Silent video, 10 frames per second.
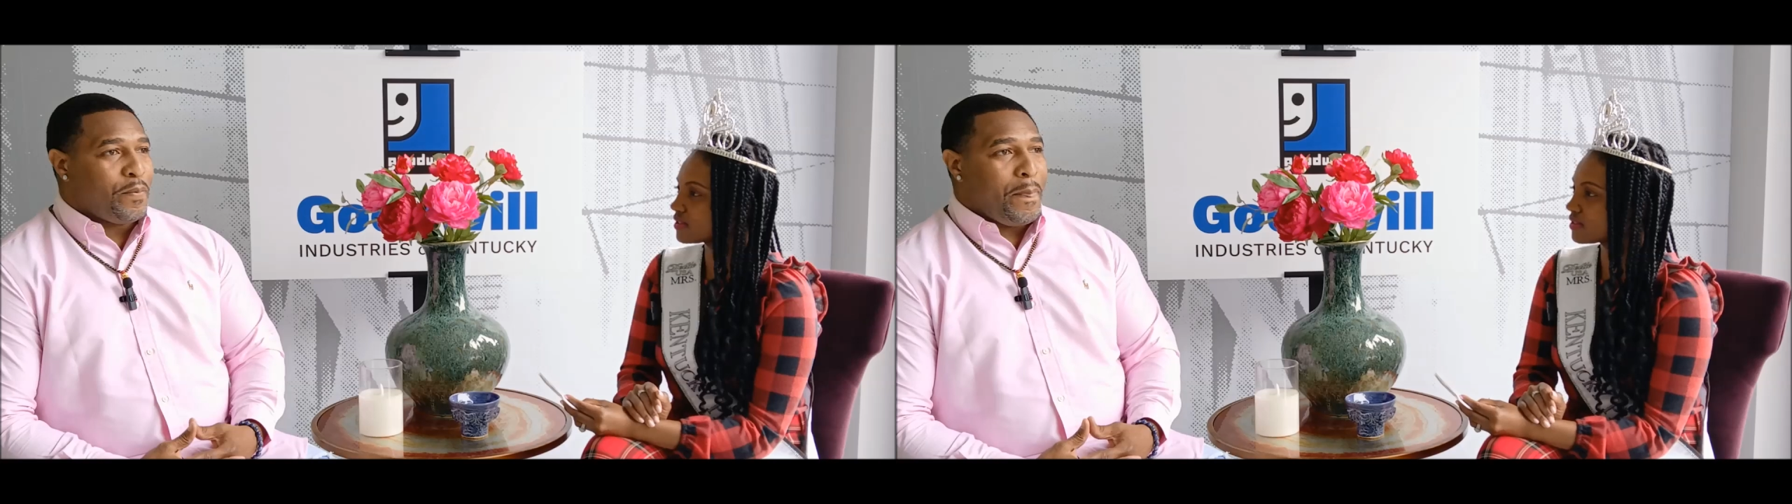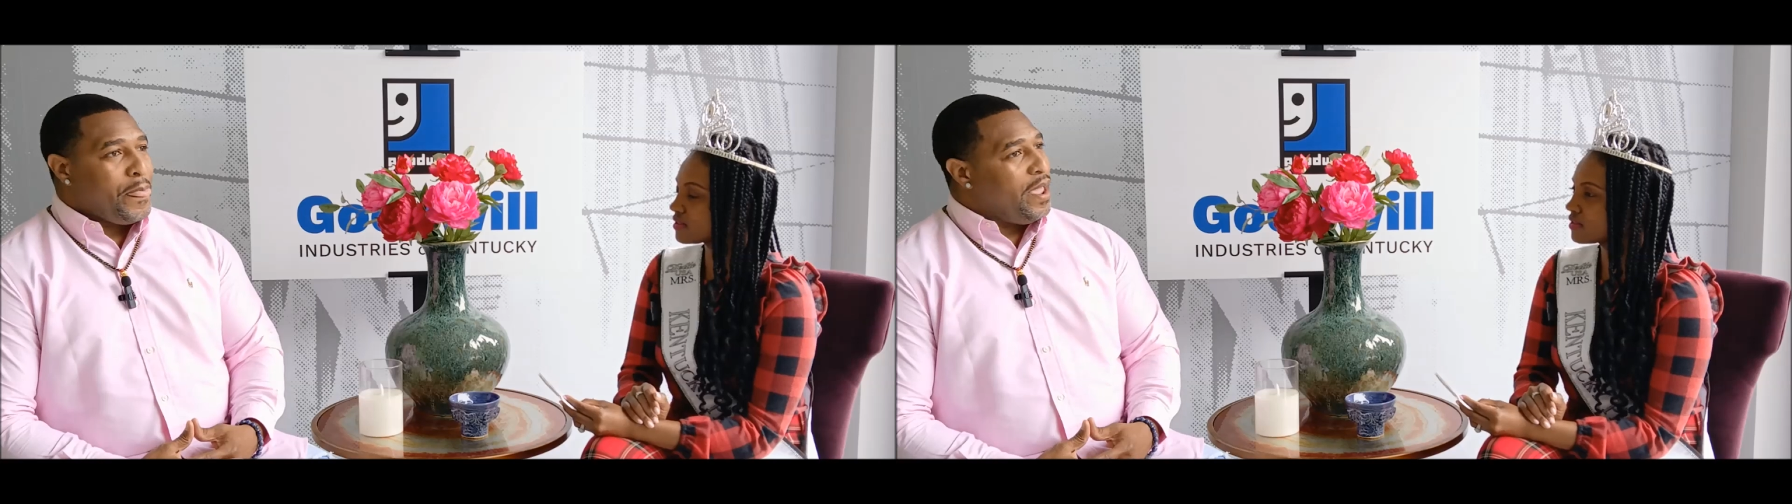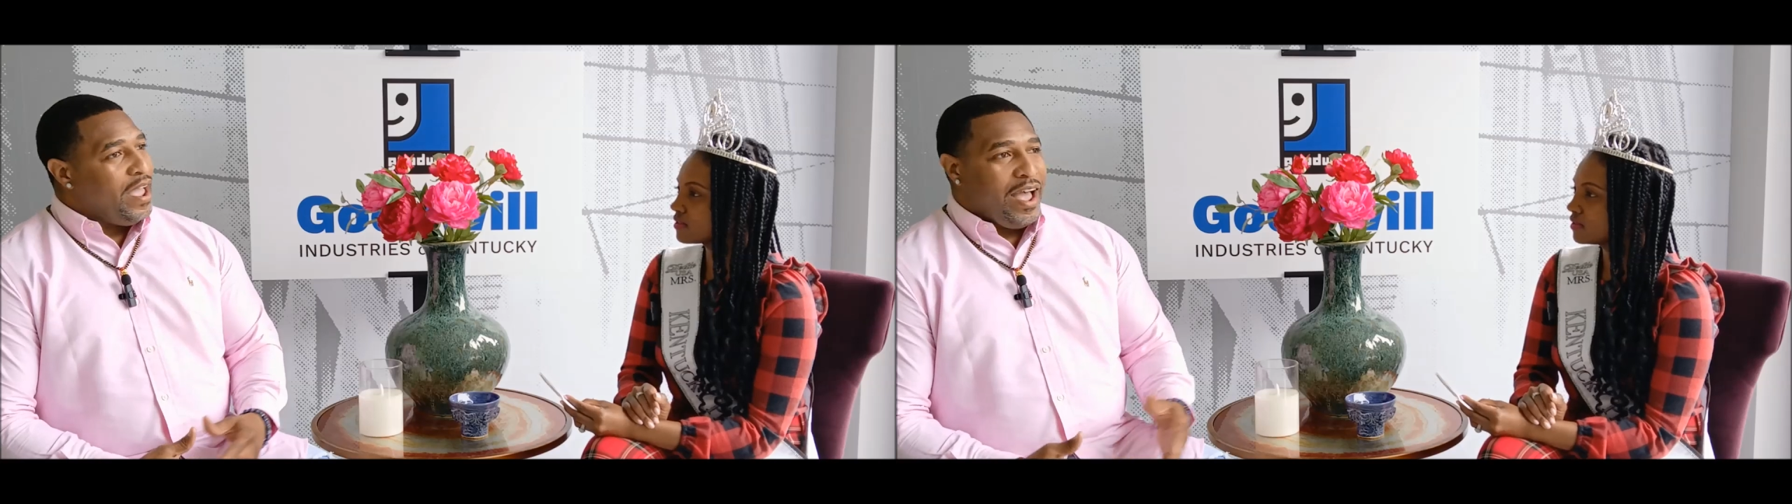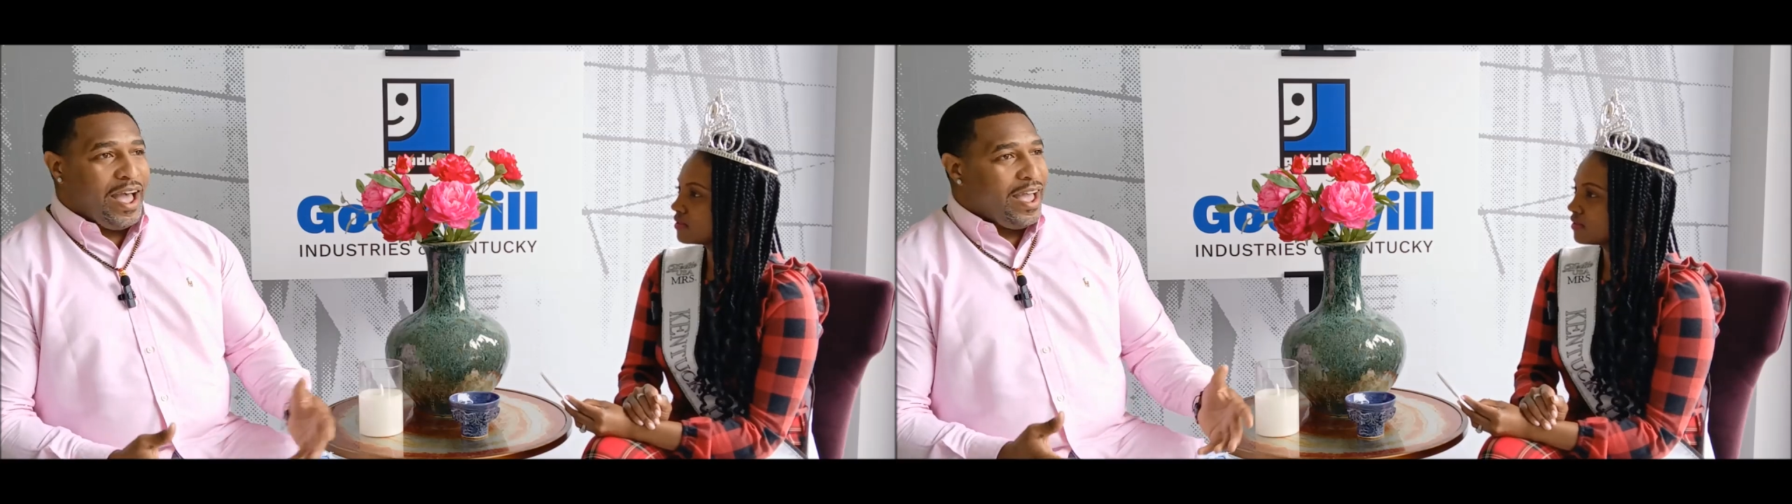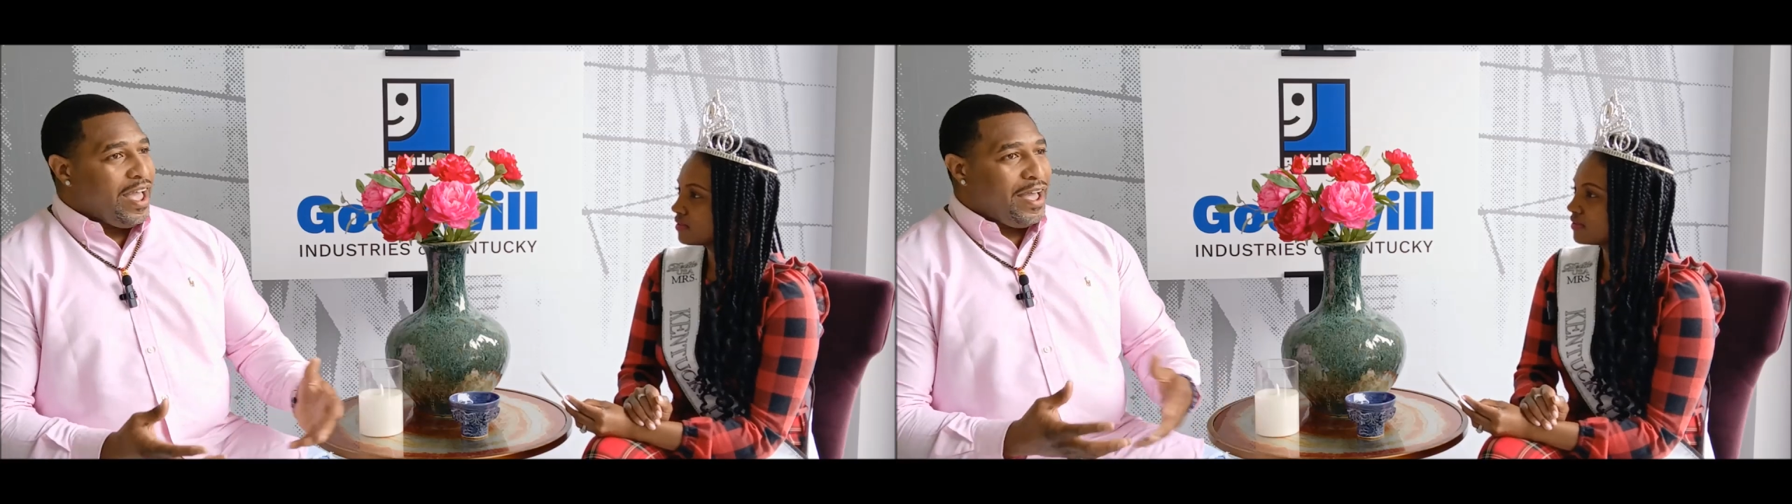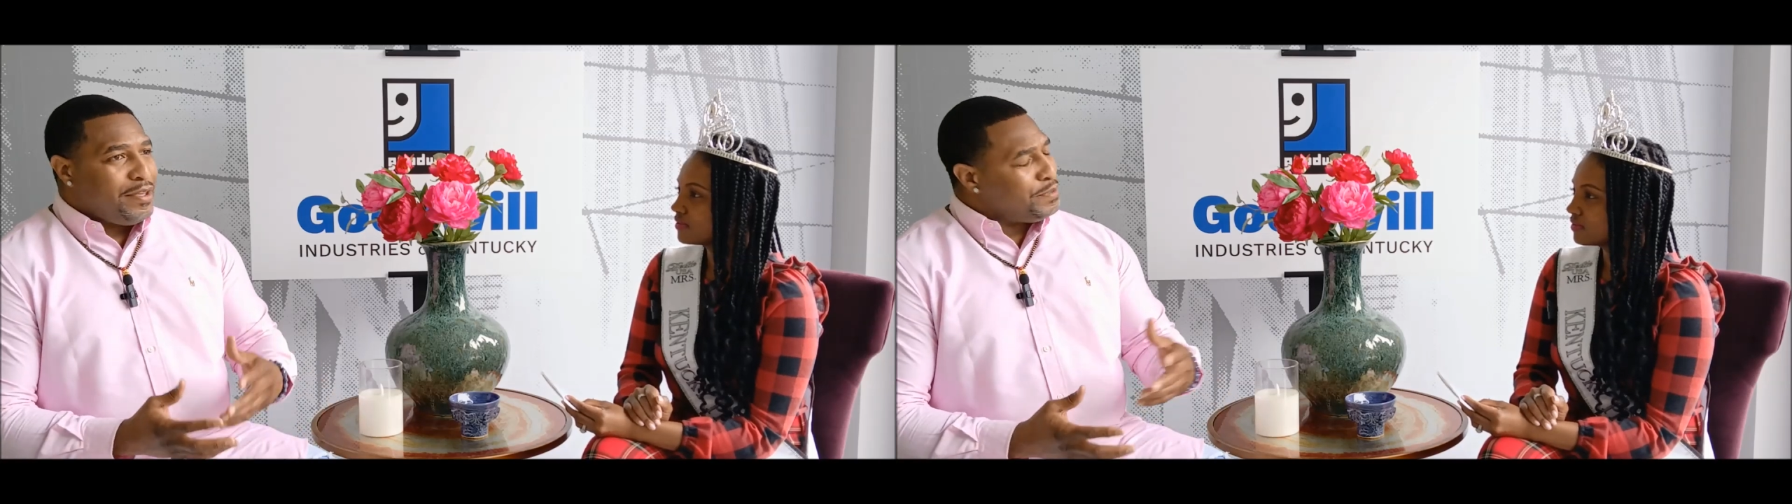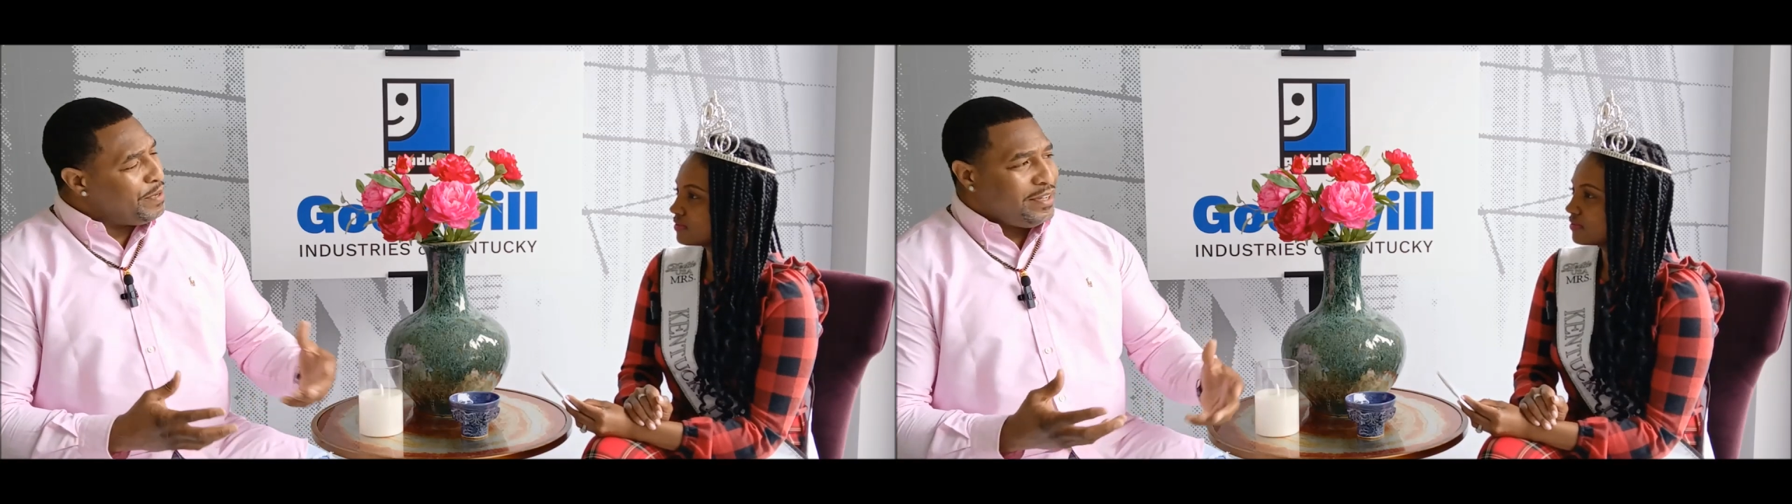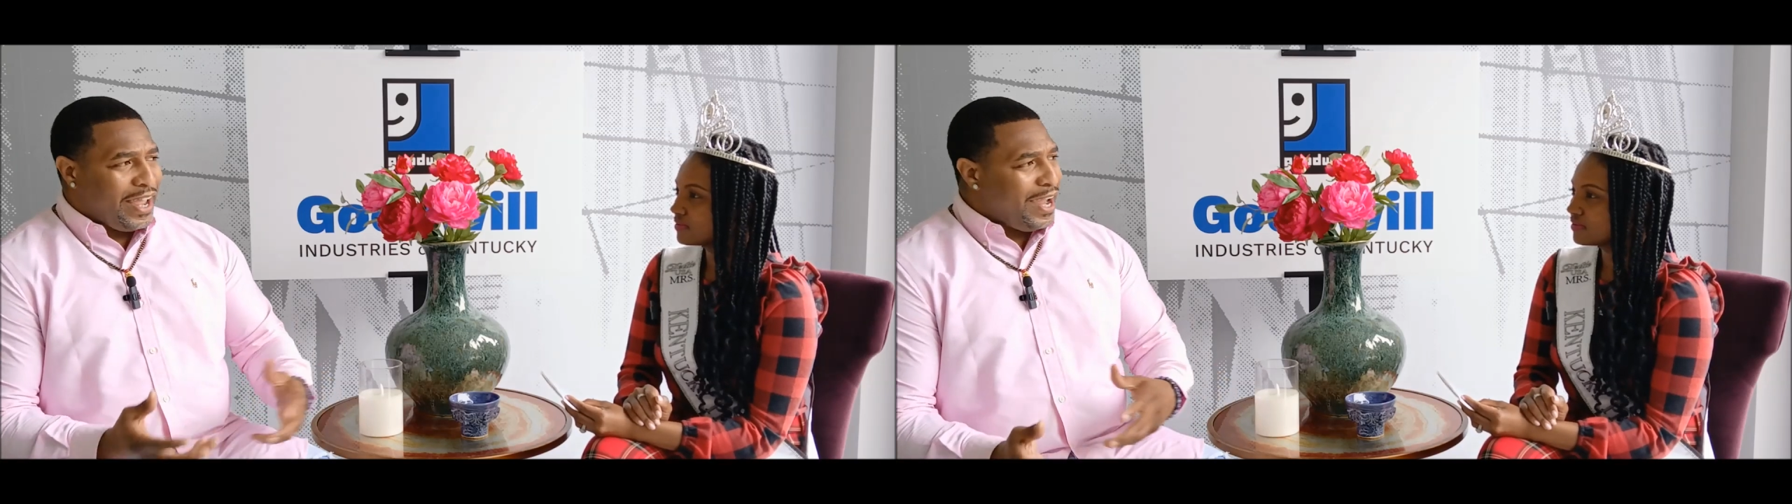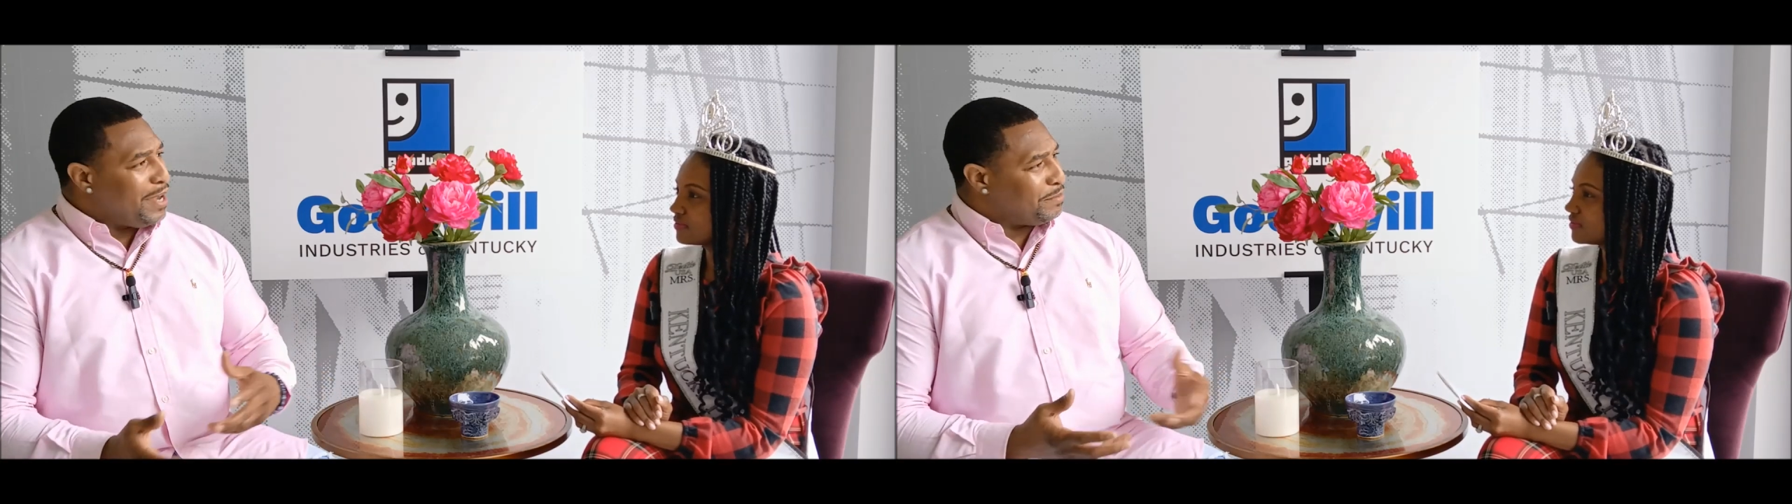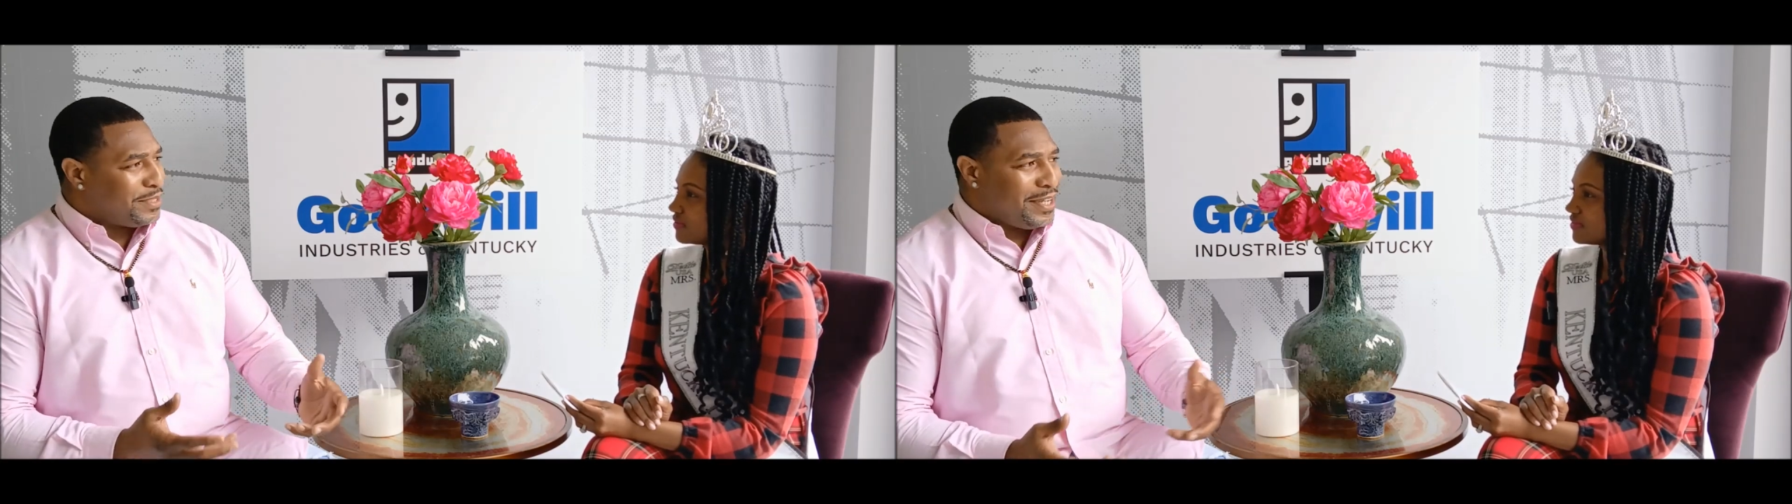So it's been
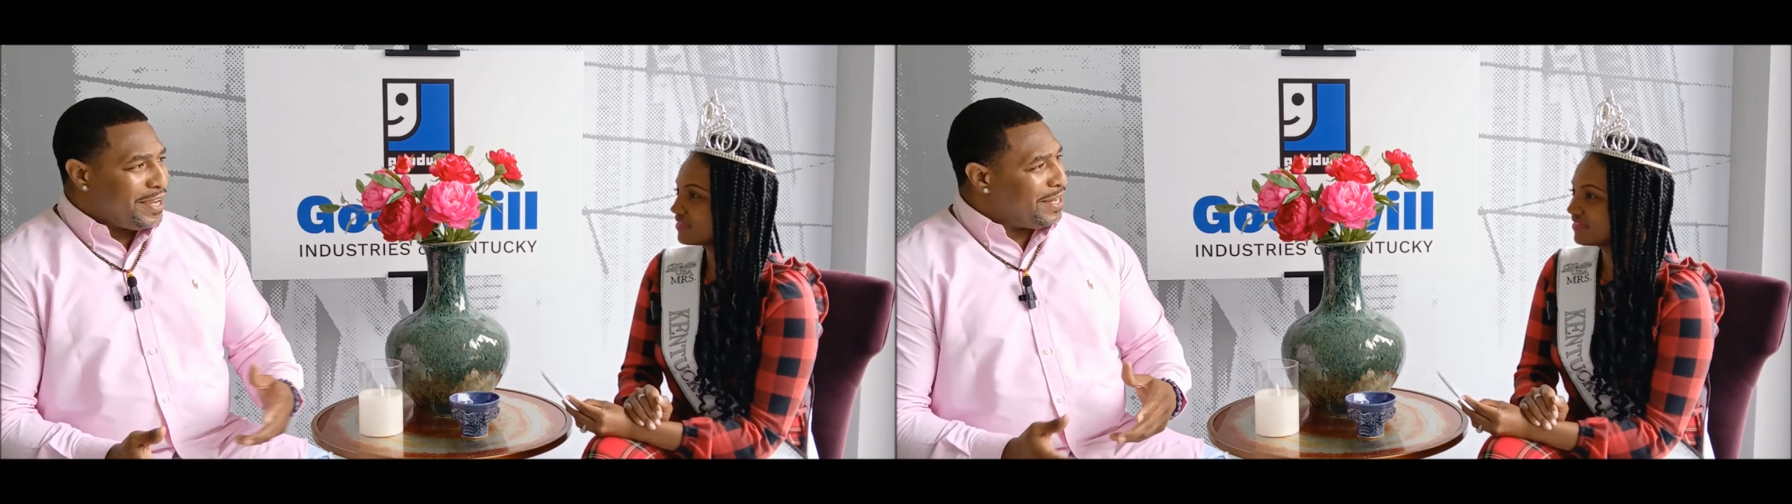names,